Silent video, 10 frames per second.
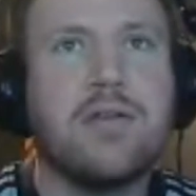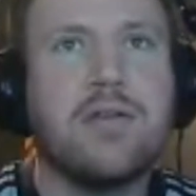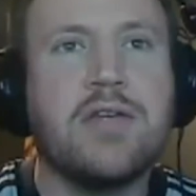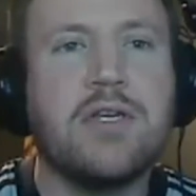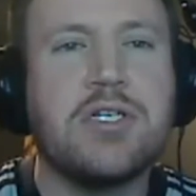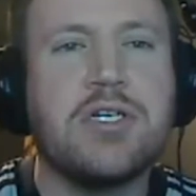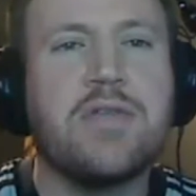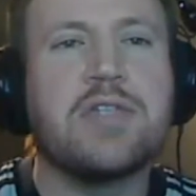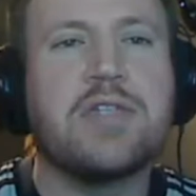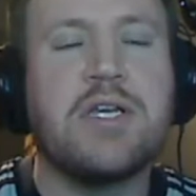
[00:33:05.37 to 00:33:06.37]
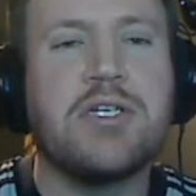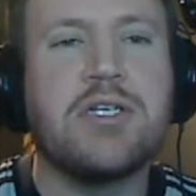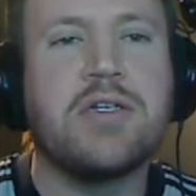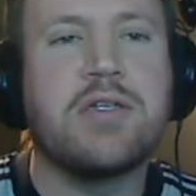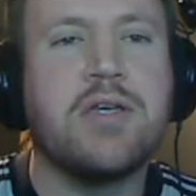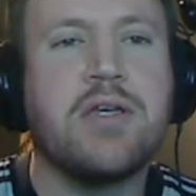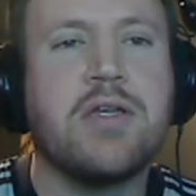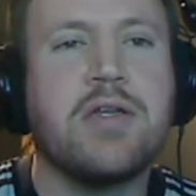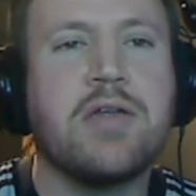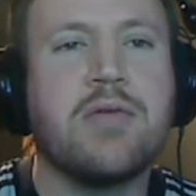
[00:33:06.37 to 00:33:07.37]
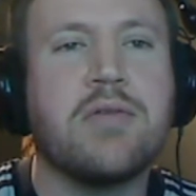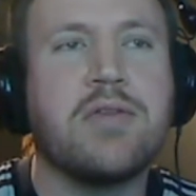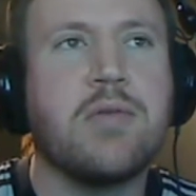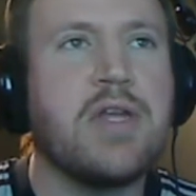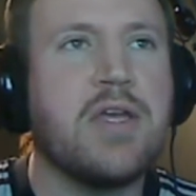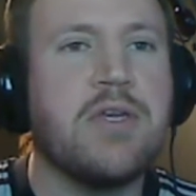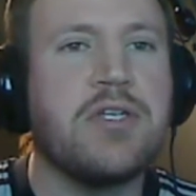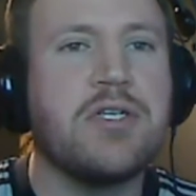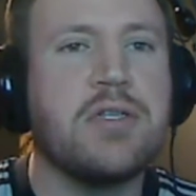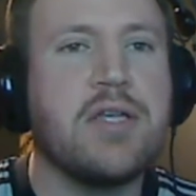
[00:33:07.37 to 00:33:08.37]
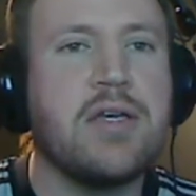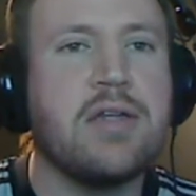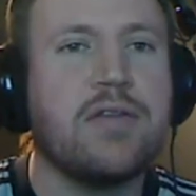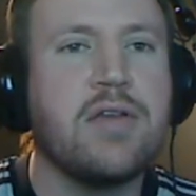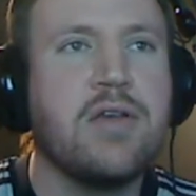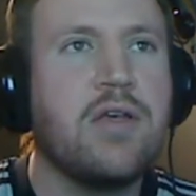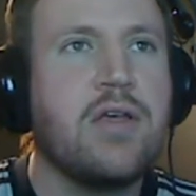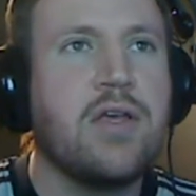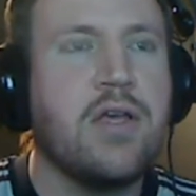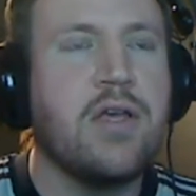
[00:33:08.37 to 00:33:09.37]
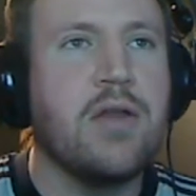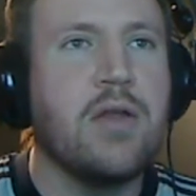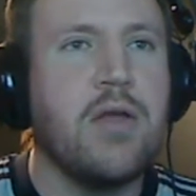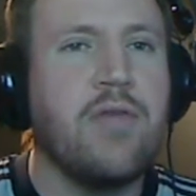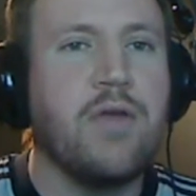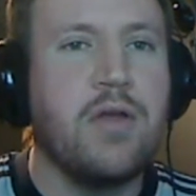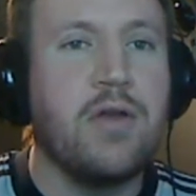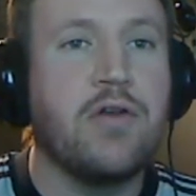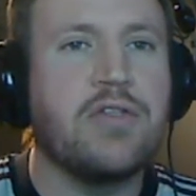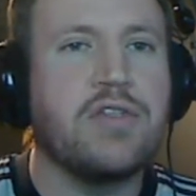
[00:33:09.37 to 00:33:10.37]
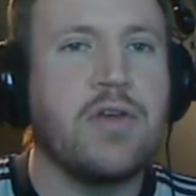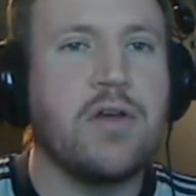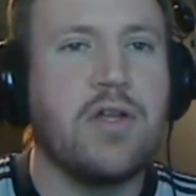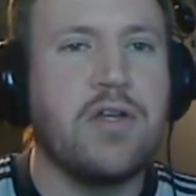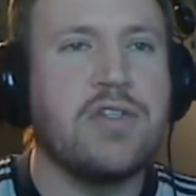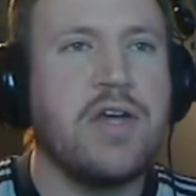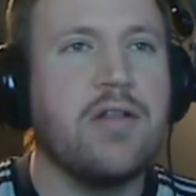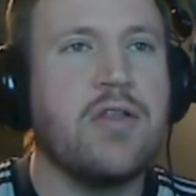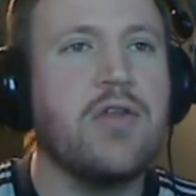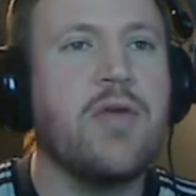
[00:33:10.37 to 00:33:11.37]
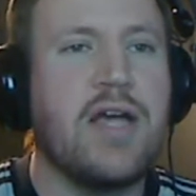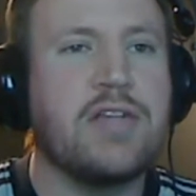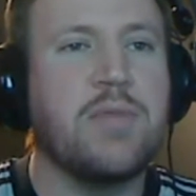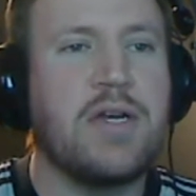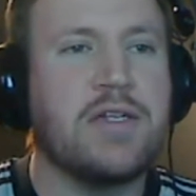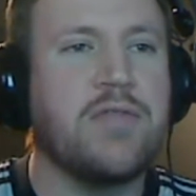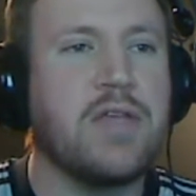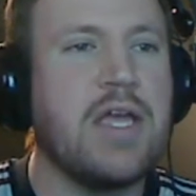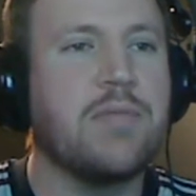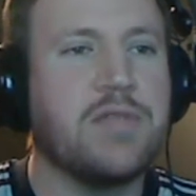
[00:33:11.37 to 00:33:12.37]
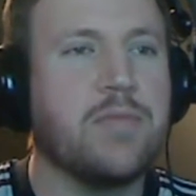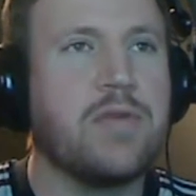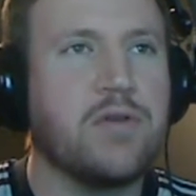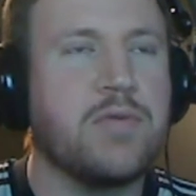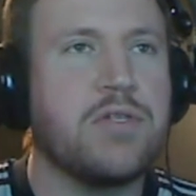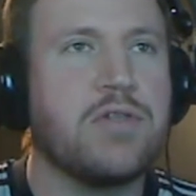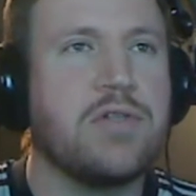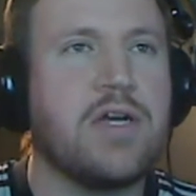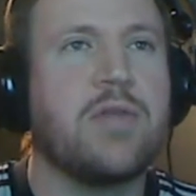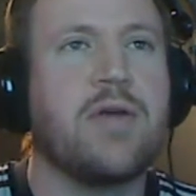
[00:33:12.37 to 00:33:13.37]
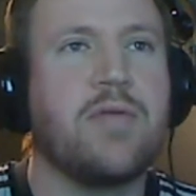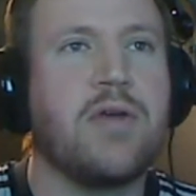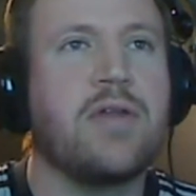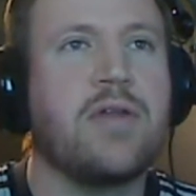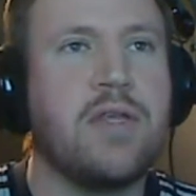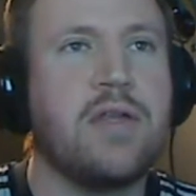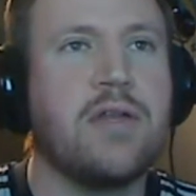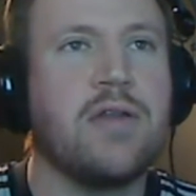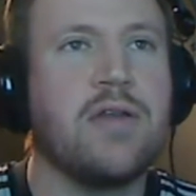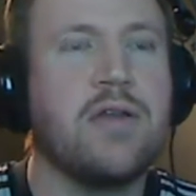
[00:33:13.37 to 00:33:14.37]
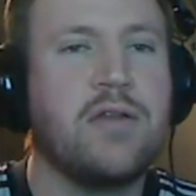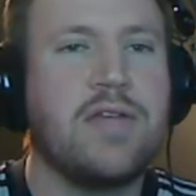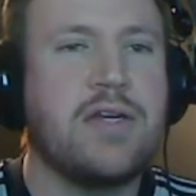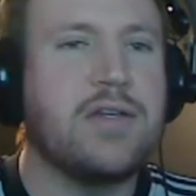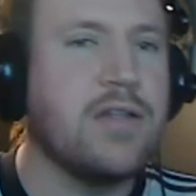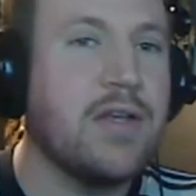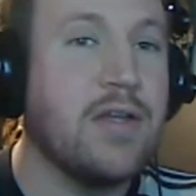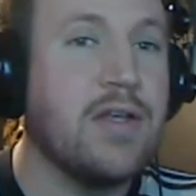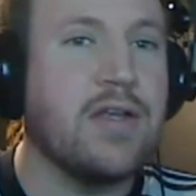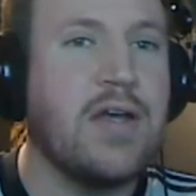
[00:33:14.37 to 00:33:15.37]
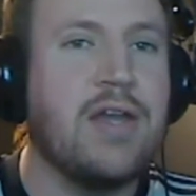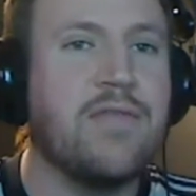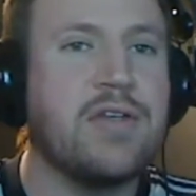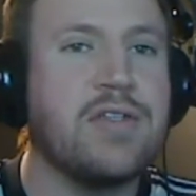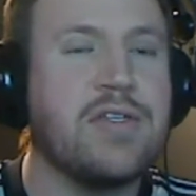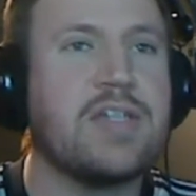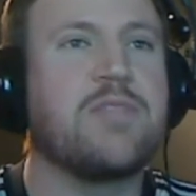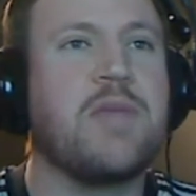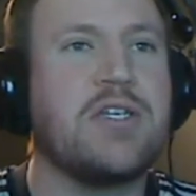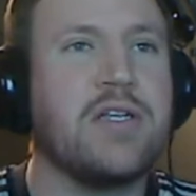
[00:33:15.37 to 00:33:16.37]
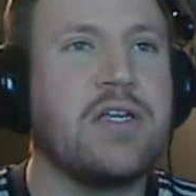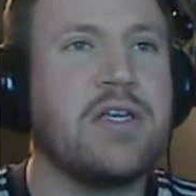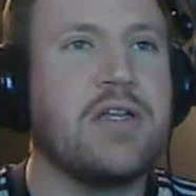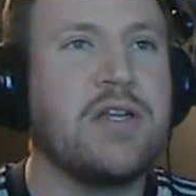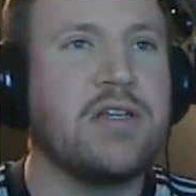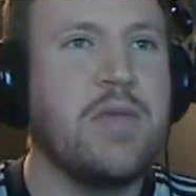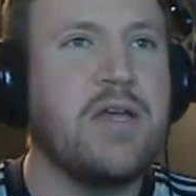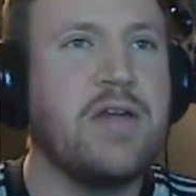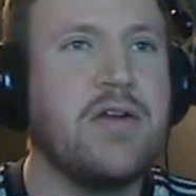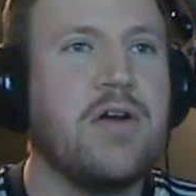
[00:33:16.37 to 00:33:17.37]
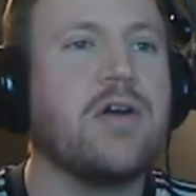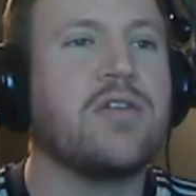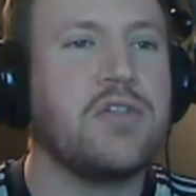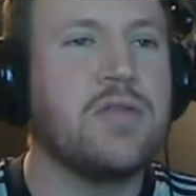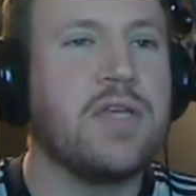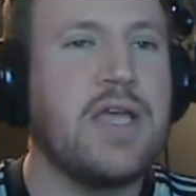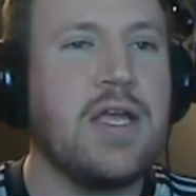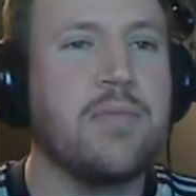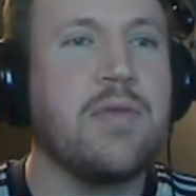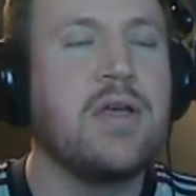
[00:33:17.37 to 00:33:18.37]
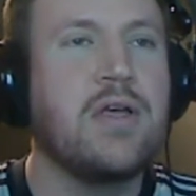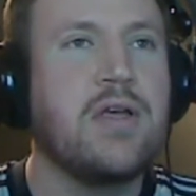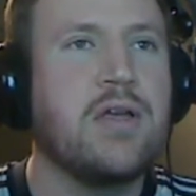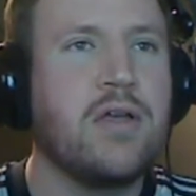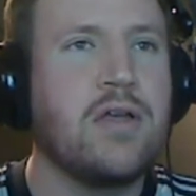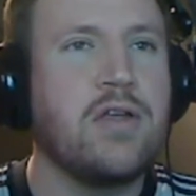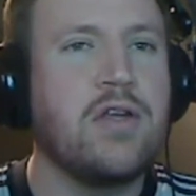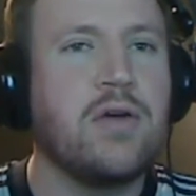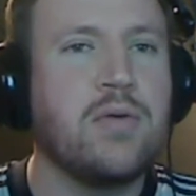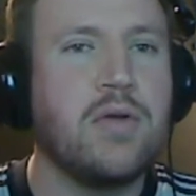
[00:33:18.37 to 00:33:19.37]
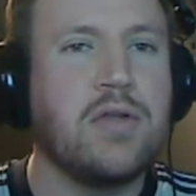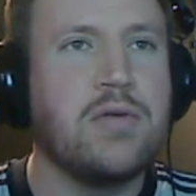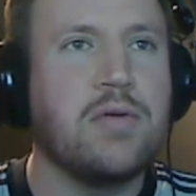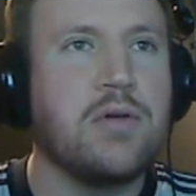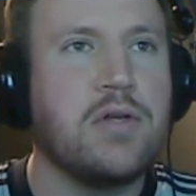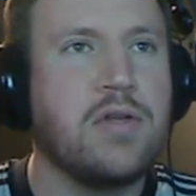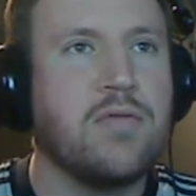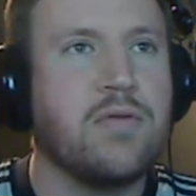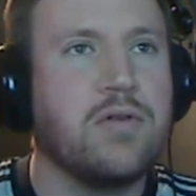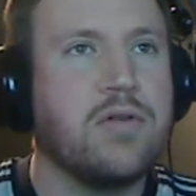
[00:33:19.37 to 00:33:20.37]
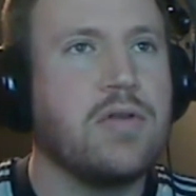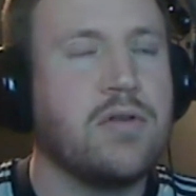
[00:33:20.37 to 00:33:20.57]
definition of expansion, and somebody had mentioned that if it introduces an entirely new aspect of the game, similar to what you're talking about, Red, then technically it kind of is an expansion. It expanded on to the game, into a different,